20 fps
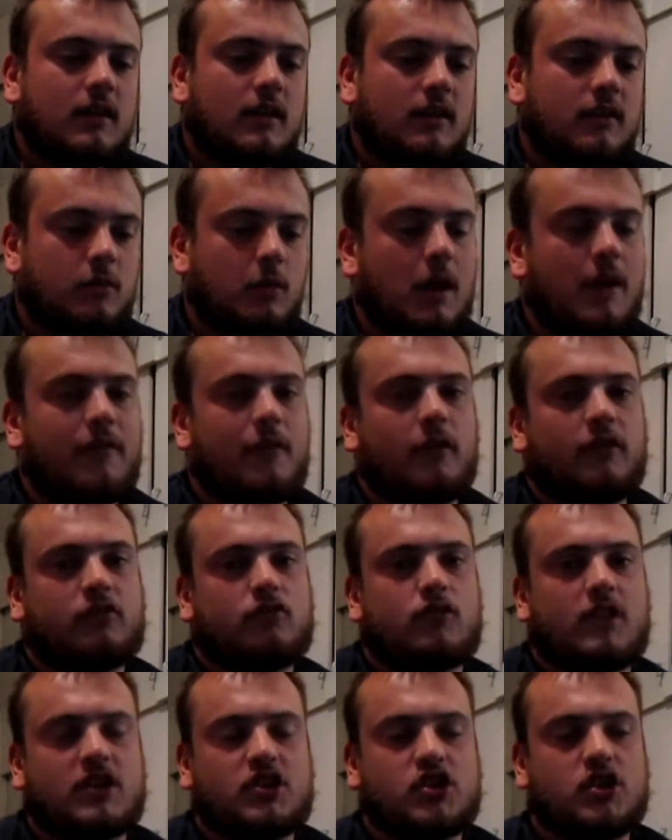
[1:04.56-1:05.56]
to whatever
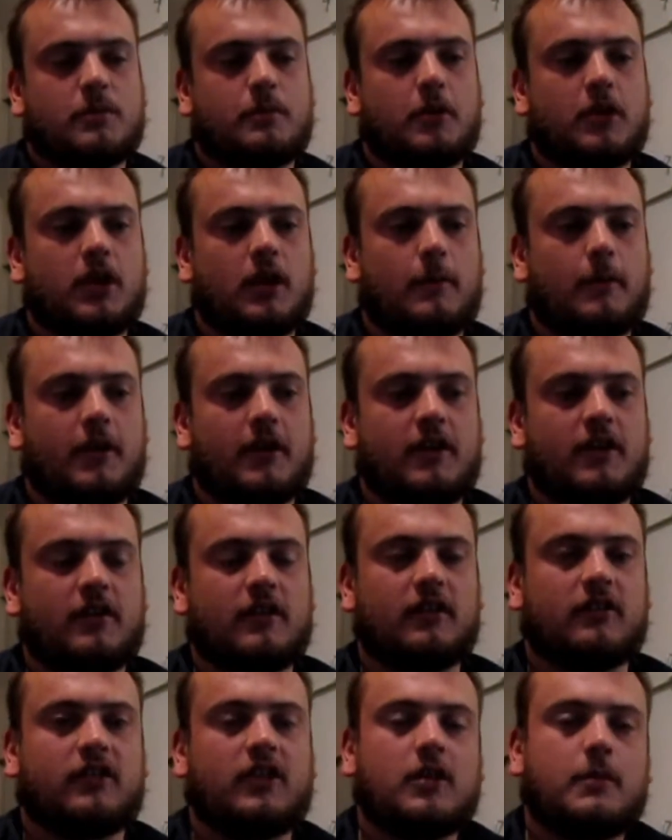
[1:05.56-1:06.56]
stress you put your body
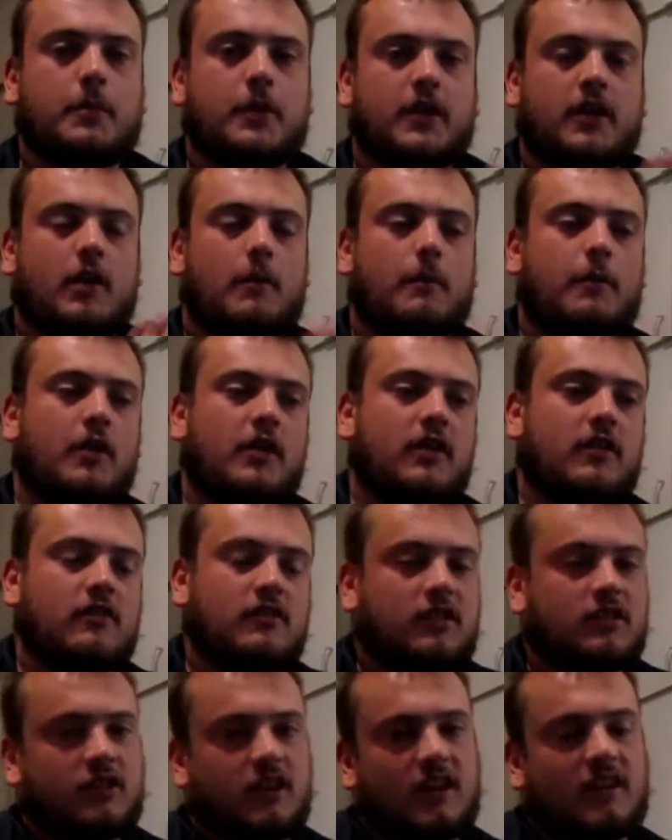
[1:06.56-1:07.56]
under. So you put your body under a
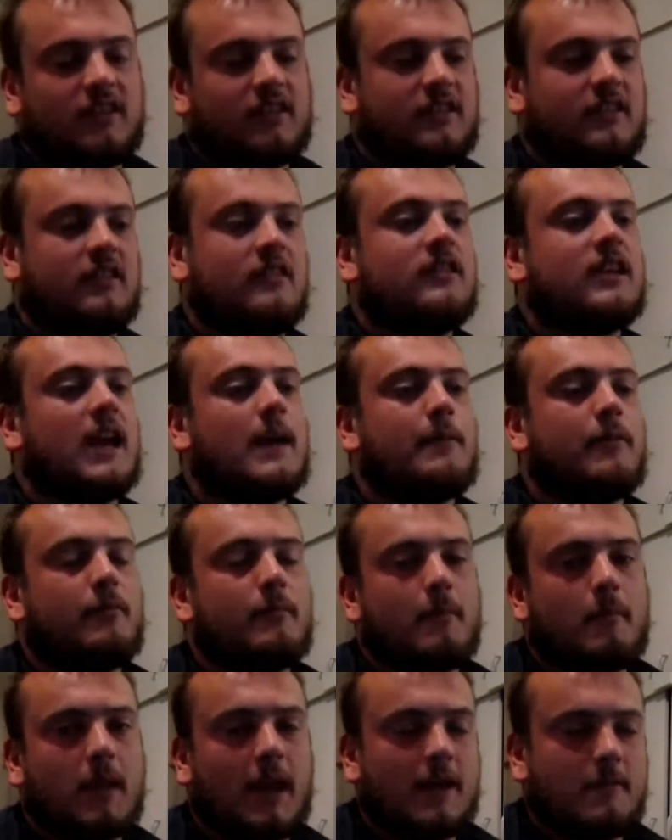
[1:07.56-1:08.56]
certain type of
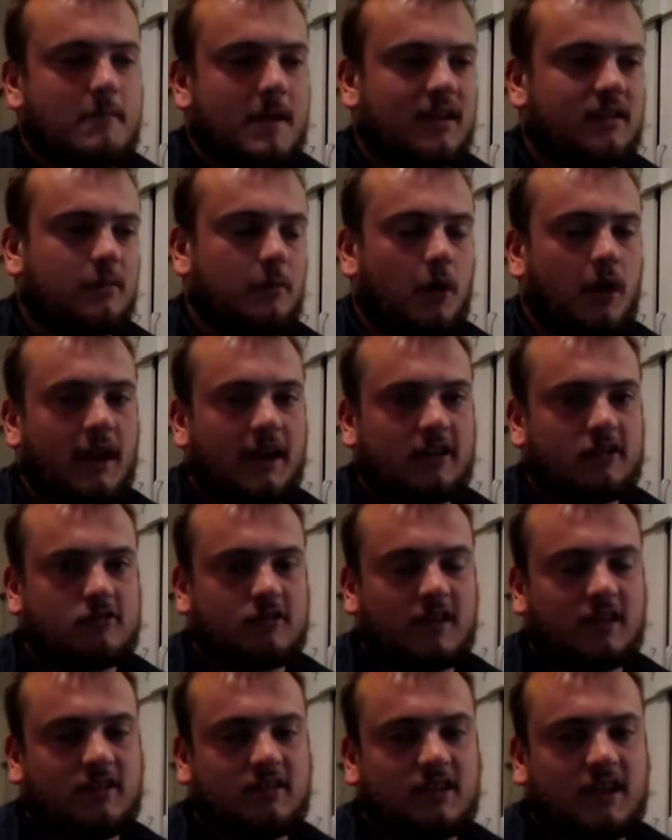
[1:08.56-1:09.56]
like metabolic
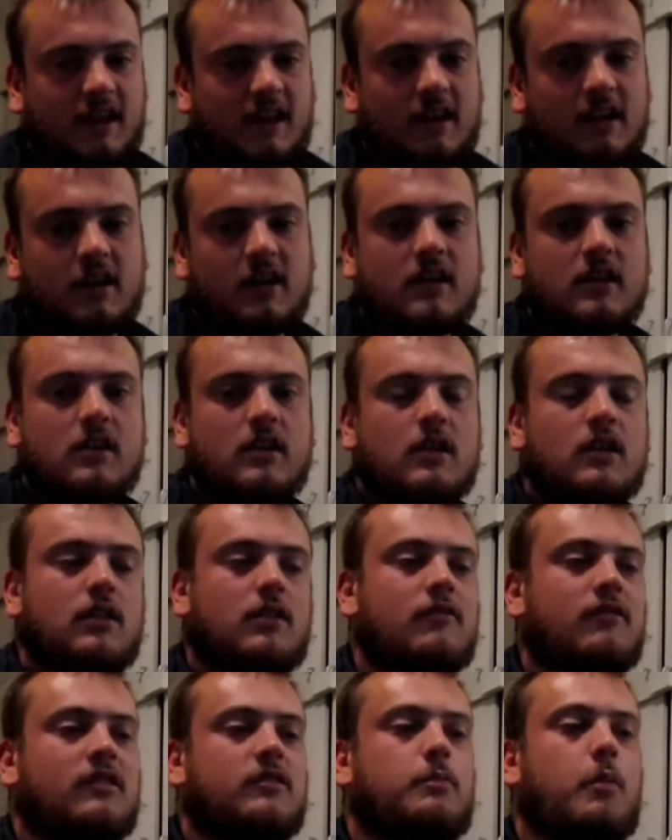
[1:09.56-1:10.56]
stress, say,
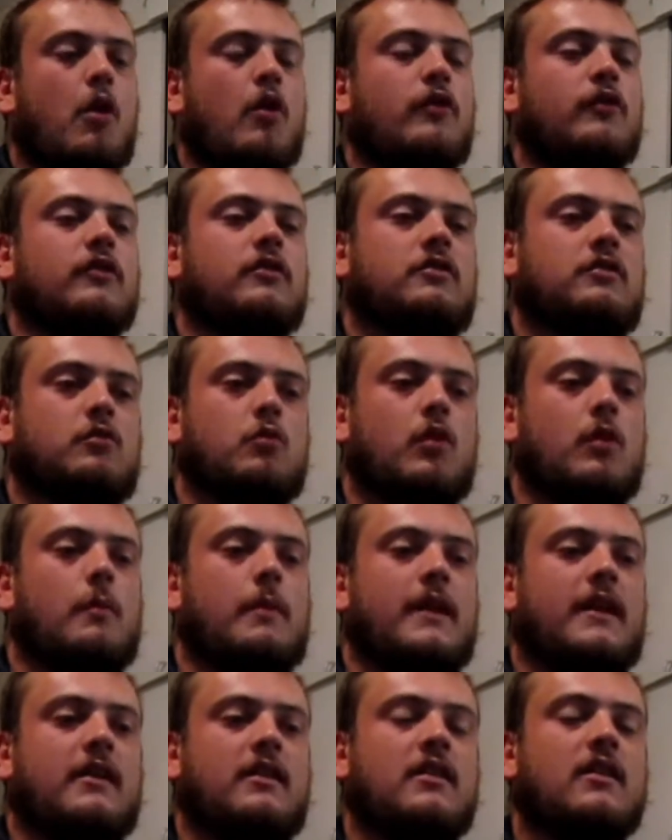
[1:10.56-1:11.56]
the response will
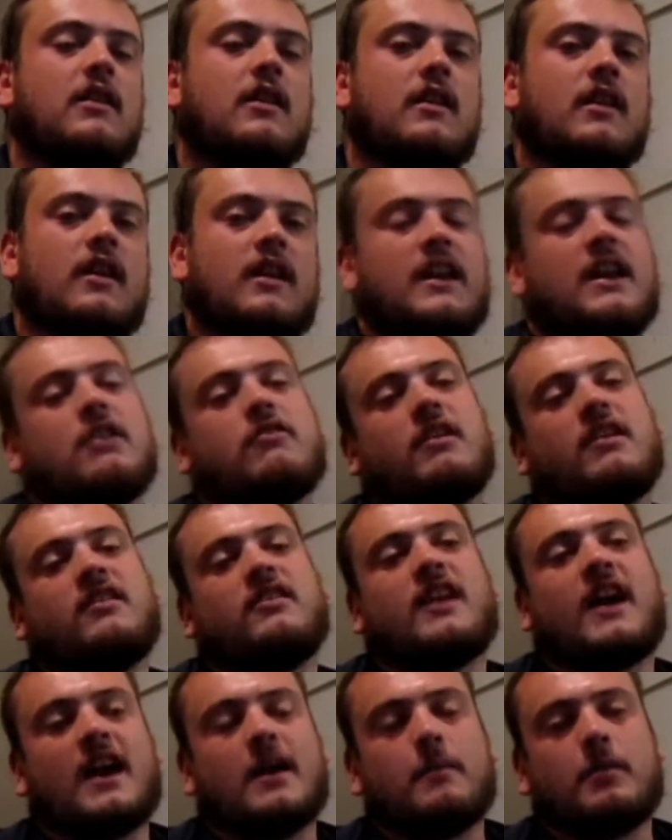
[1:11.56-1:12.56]
be an increase
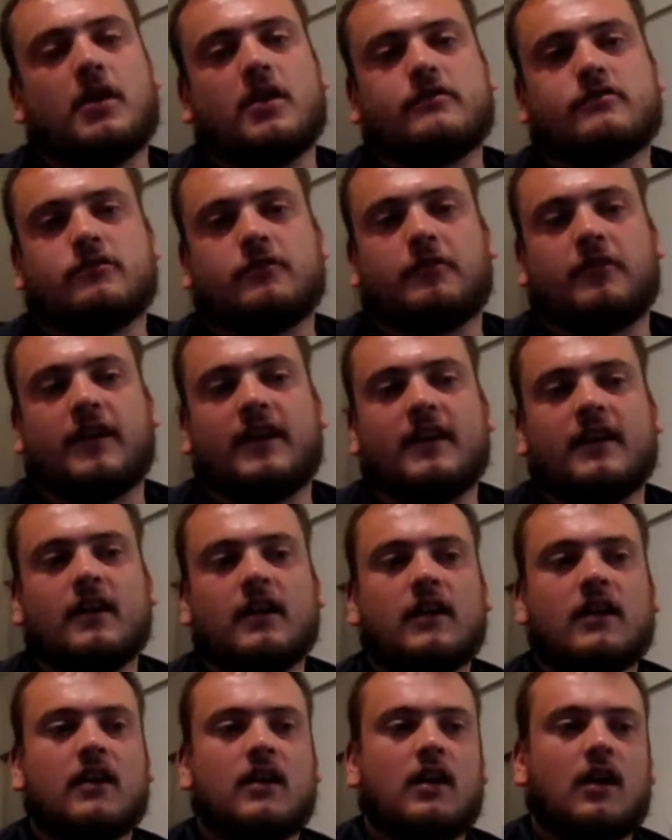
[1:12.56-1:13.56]
in hypertrophy,
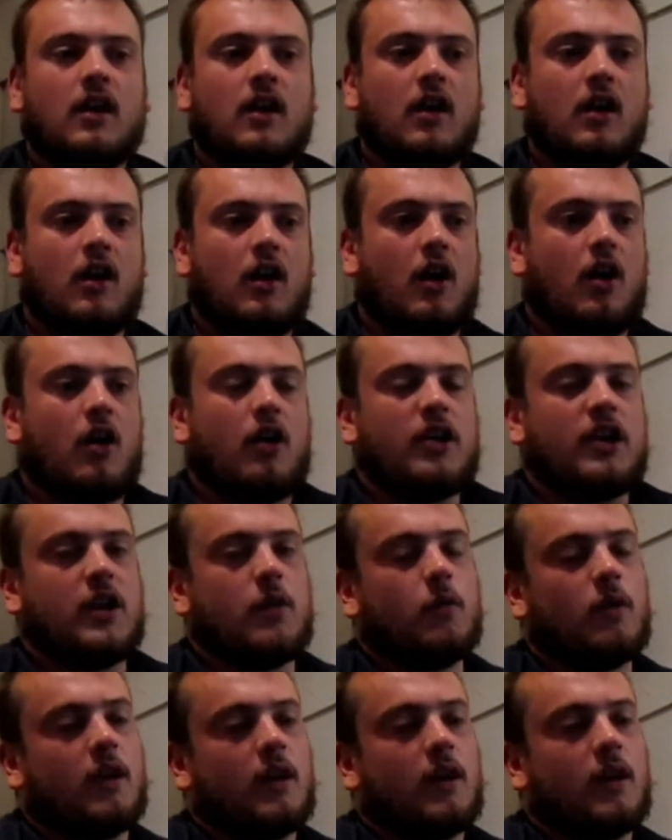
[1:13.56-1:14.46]
or you